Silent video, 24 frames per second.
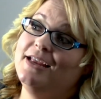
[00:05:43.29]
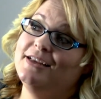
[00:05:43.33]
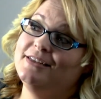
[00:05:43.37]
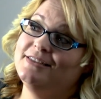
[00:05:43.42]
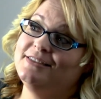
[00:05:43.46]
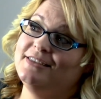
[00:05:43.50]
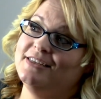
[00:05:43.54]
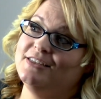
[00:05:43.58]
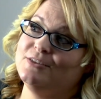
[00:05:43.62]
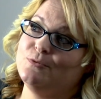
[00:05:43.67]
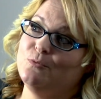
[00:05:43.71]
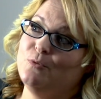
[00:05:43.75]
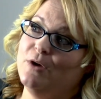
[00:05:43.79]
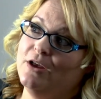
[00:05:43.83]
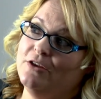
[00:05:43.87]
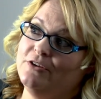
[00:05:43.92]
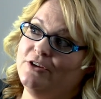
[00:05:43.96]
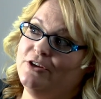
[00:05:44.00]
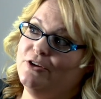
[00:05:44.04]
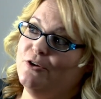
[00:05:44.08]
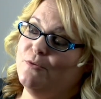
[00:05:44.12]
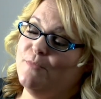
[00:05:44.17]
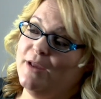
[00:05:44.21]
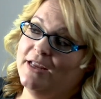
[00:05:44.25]
says, well,
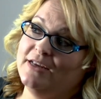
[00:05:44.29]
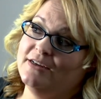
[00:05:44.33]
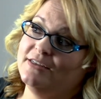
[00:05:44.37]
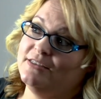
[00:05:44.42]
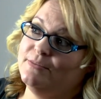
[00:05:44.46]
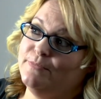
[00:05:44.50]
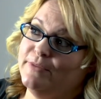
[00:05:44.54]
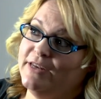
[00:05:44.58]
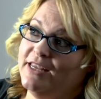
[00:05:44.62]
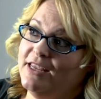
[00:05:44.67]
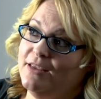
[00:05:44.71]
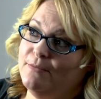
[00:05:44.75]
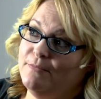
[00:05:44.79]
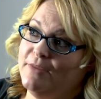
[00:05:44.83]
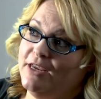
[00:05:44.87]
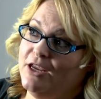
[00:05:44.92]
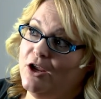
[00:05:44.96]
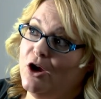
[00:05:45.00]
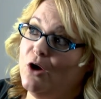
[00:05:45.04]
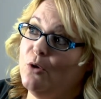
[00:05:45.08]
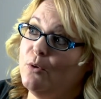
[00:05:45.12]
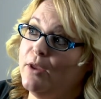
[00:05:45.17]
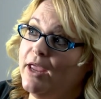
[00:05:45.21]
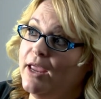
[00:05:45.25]
my husband hit me.
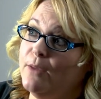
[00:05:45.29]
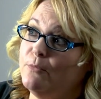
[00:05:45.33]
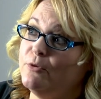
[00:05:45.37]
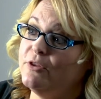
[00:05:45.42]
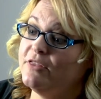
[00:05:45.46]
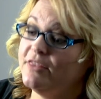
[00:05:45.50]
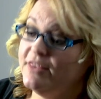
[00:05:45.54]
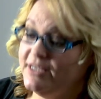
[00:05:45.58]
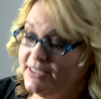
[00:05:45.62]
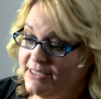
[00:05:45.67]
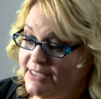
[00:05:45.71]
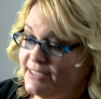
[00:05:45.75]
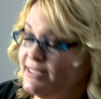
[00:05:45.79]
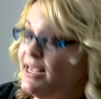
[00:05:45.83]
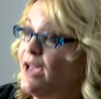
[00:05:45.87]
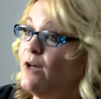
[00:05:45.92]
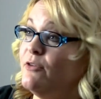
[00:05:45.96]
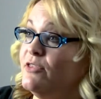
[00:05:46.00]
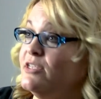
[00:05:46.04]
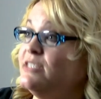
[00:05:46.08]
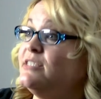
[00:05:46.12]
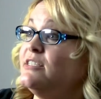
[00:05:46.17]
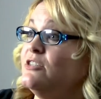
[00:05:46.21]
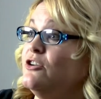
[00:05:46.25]
Okay, well, this is how
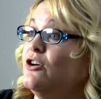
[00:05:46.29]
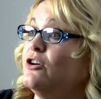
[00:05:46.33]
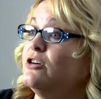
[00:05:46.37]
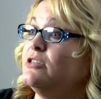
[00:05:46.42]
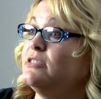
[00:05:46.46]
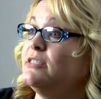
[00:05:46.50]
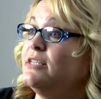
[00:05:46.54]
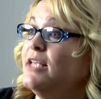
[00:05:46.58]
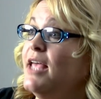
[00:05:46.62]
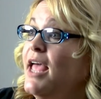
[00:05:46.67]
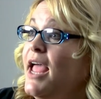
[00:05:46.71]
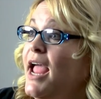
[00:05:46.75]
this starts.